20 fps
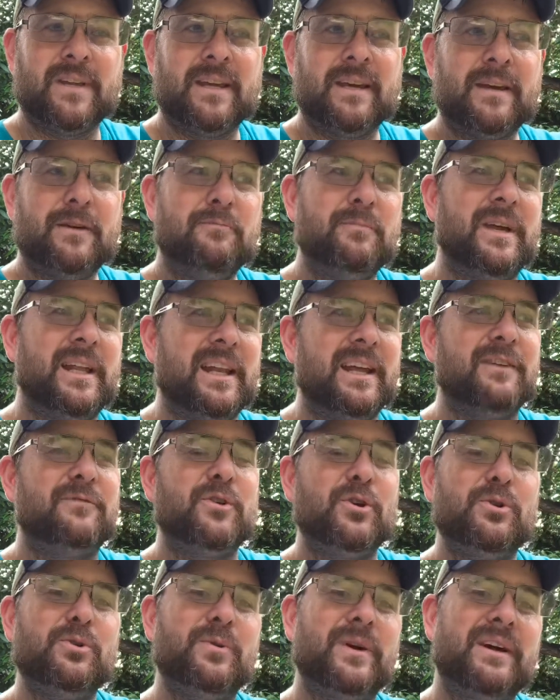Meaning, if
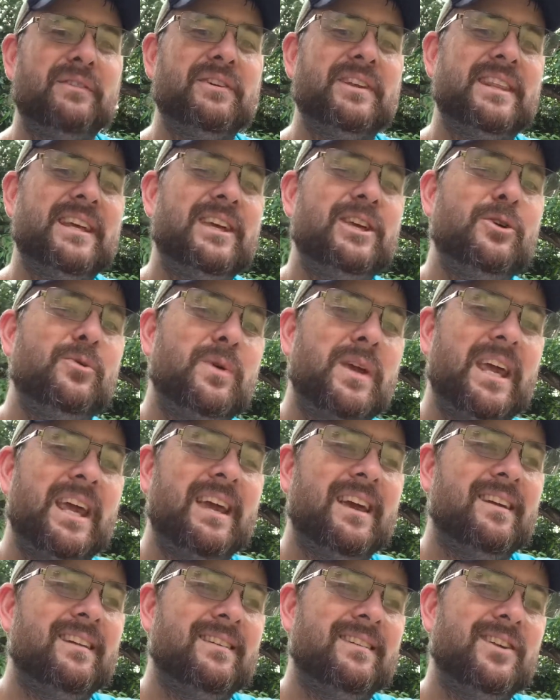you do everything you
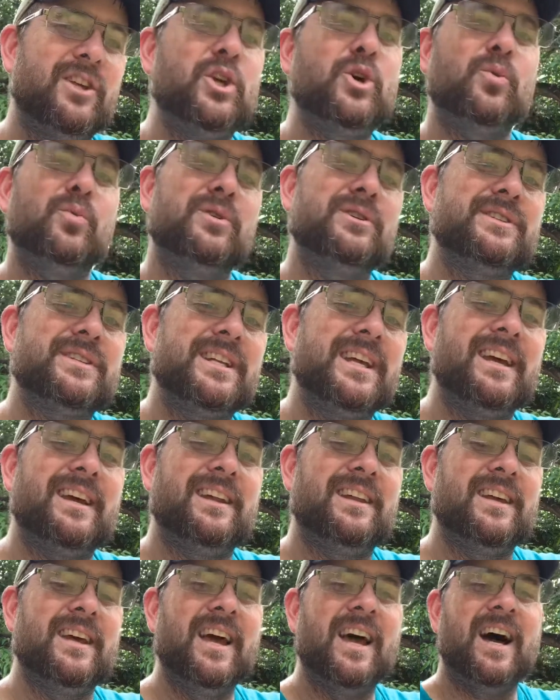can, you will stand.